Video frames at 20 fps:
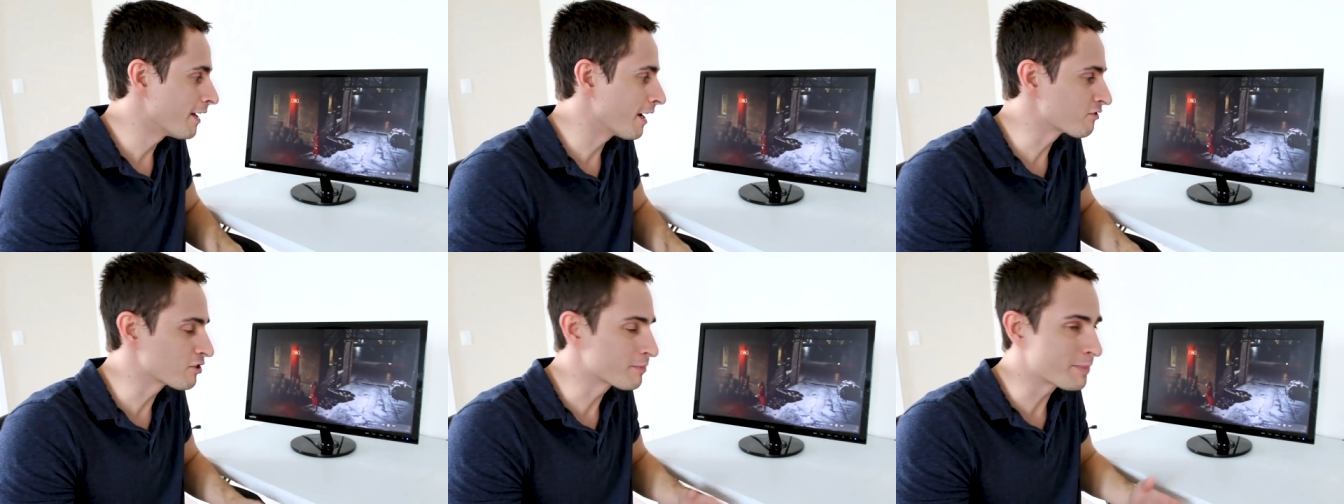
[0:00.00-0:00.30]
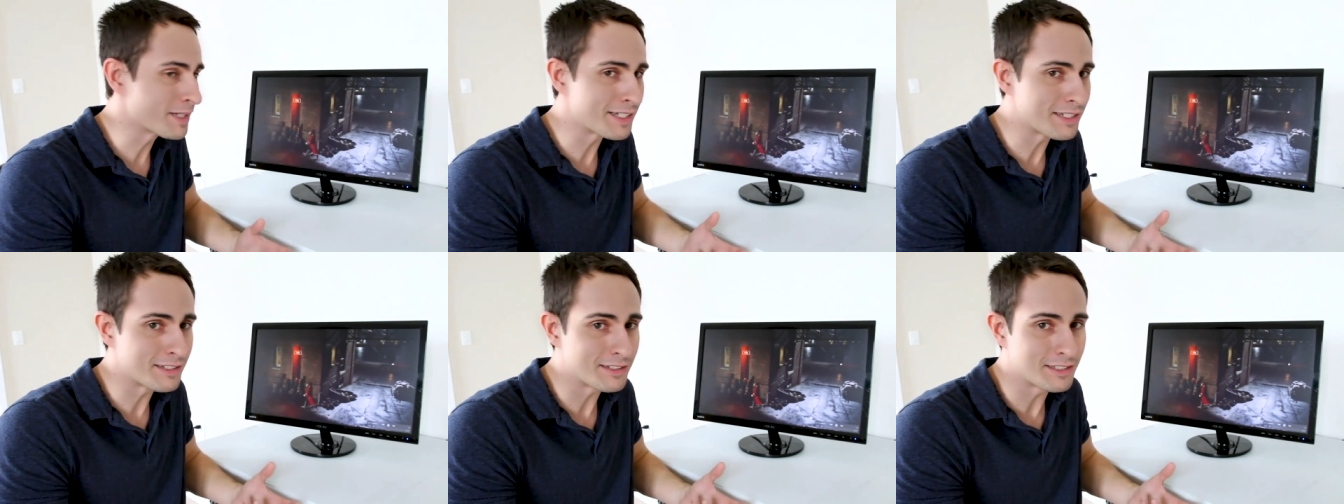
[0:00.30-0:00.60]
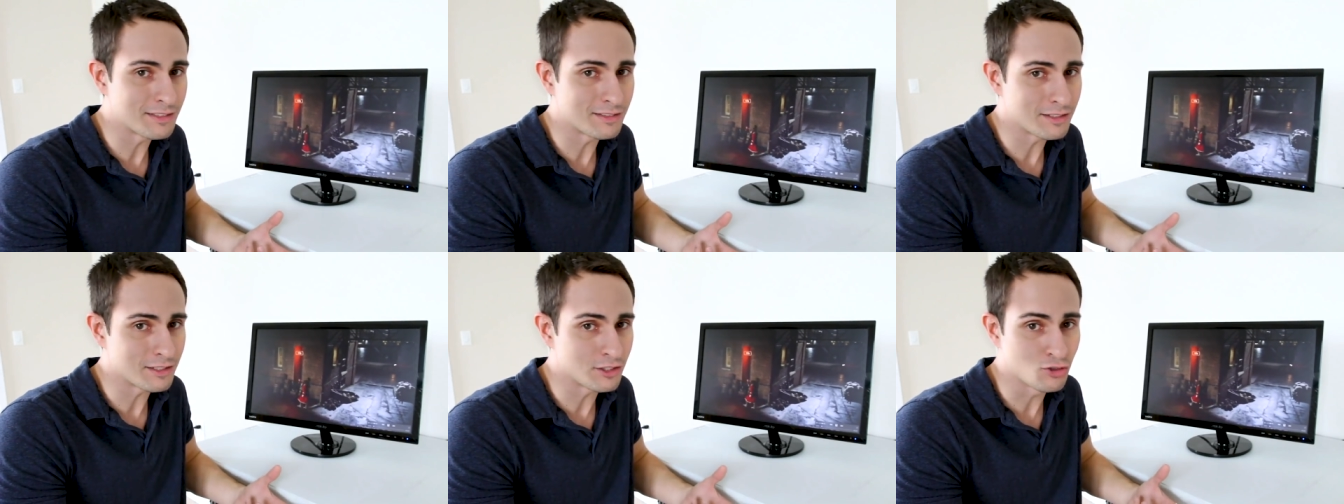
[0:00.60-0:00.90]

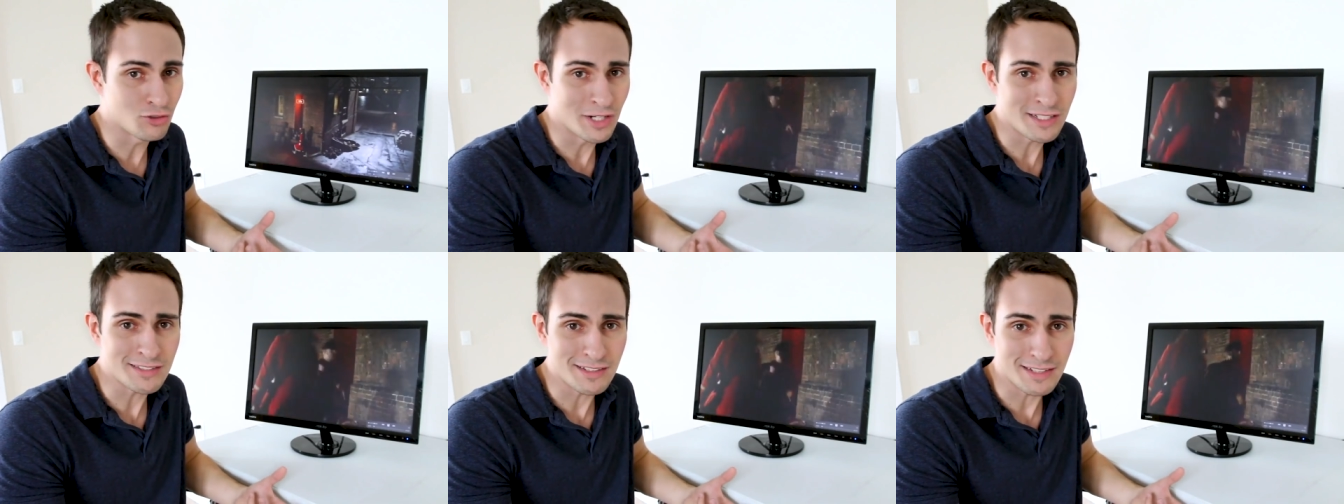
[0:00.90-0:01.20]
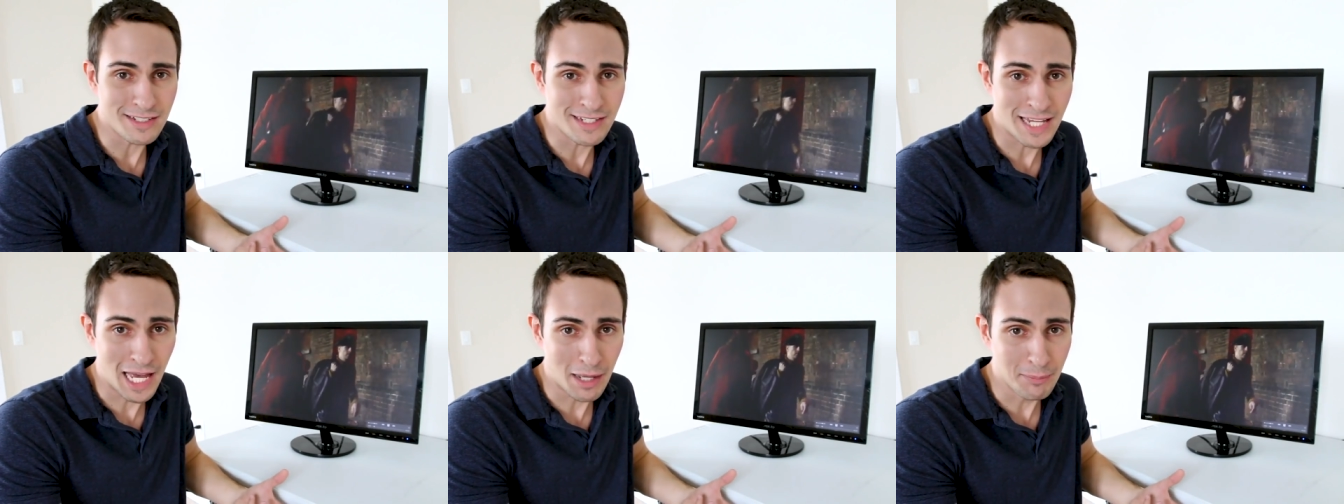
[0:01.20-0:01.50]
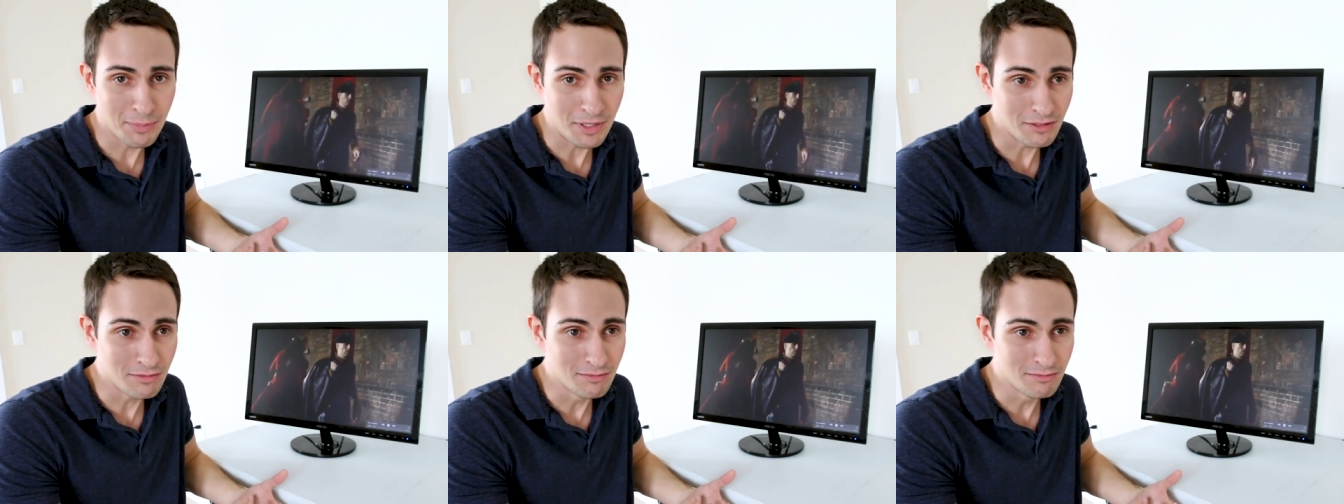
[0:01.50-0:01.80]
everybody is addressing a
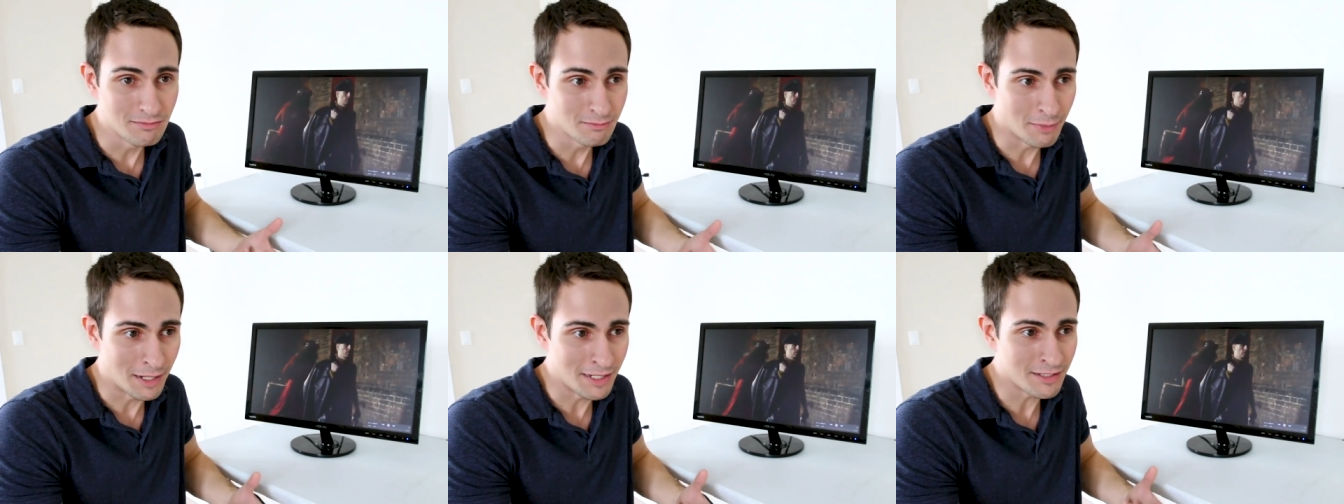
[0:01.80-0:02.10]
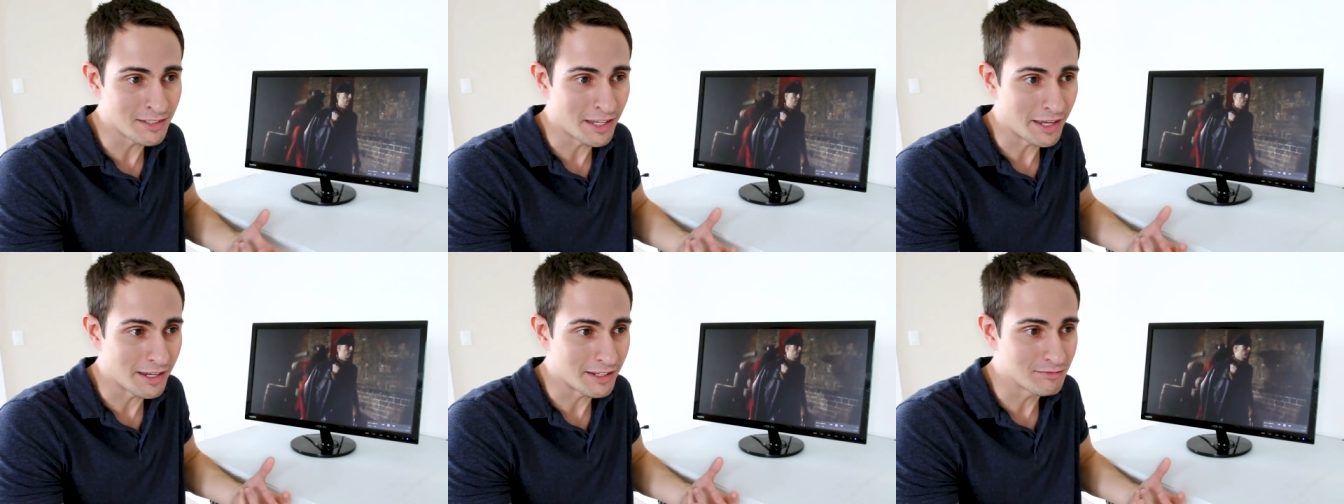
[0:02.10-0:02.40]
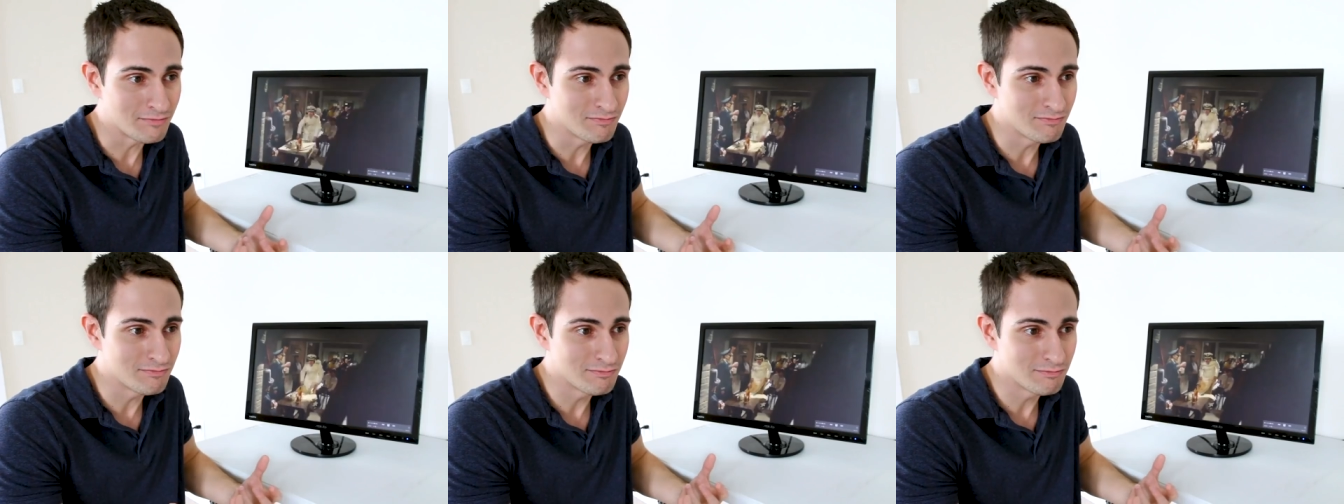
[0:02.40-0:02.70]
captain by
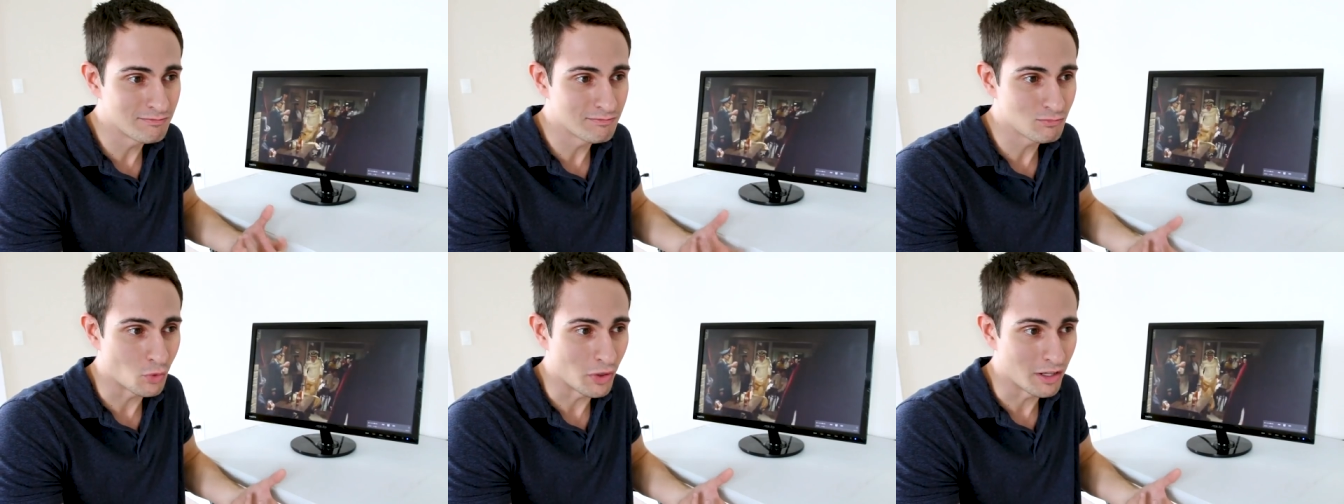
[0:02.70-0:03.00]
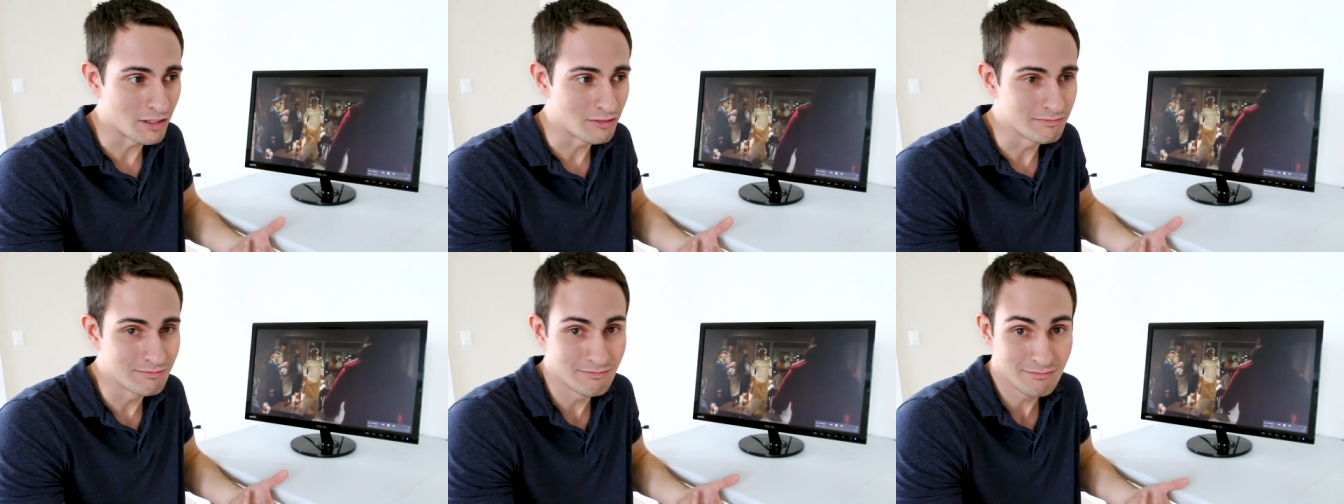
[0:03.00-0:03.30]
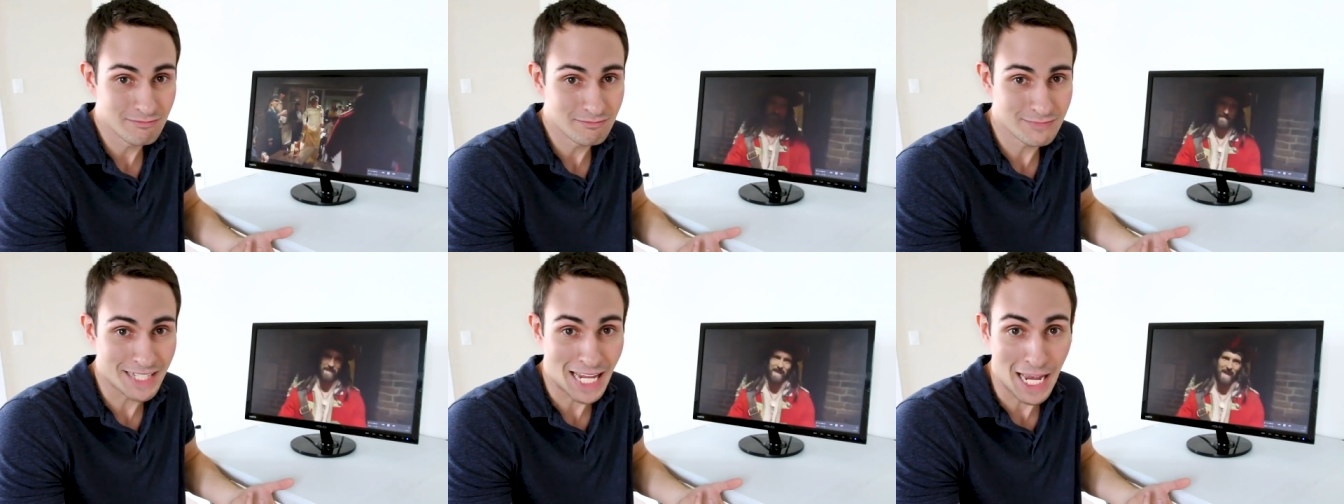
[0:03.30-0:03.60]
saying, well,
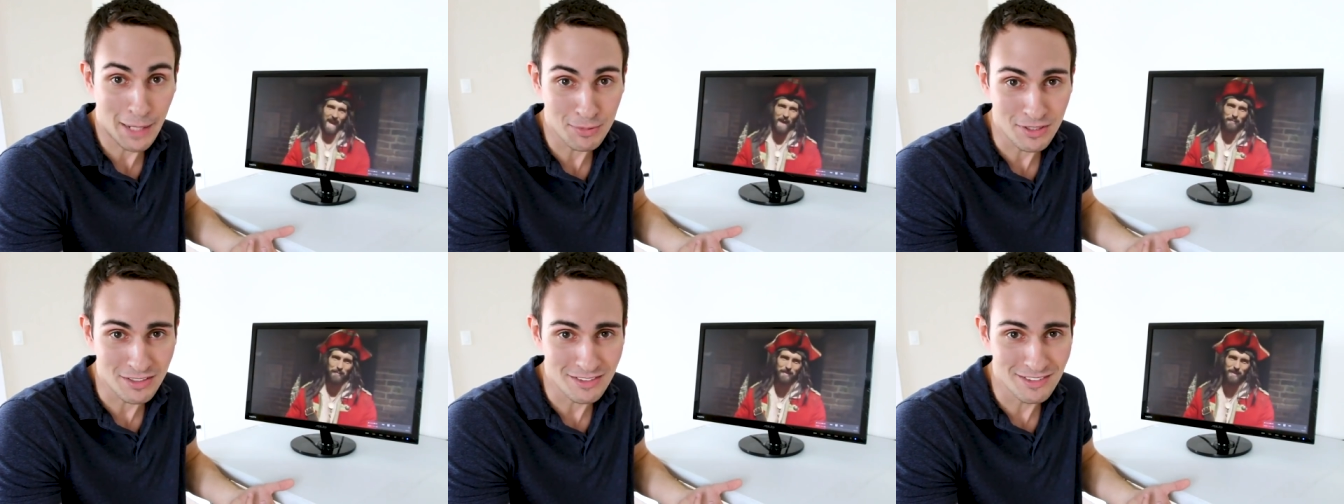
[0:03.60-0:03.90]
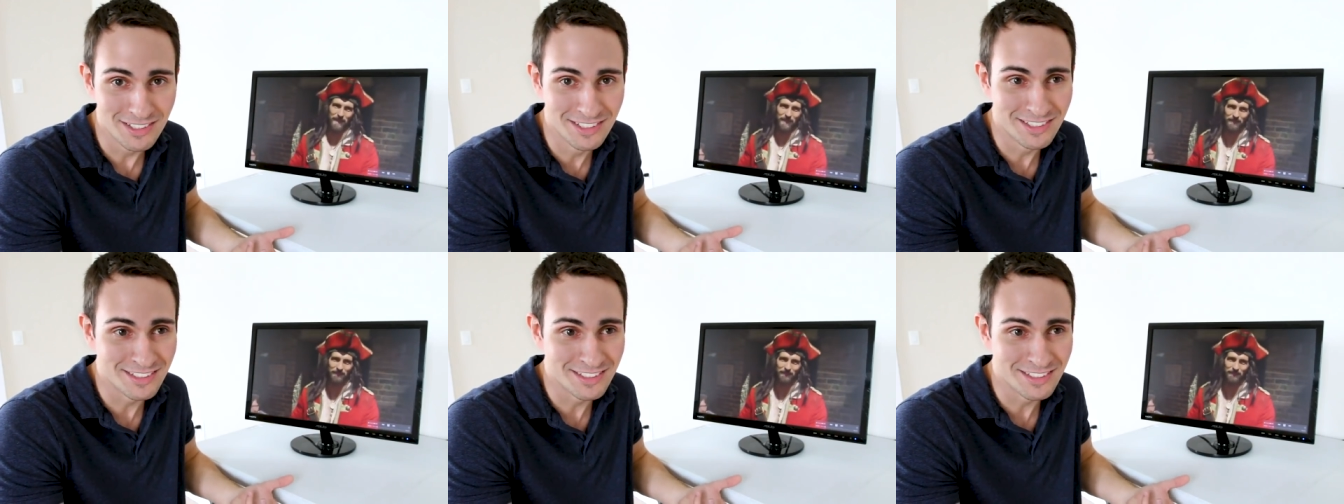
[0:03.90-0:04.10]
captain.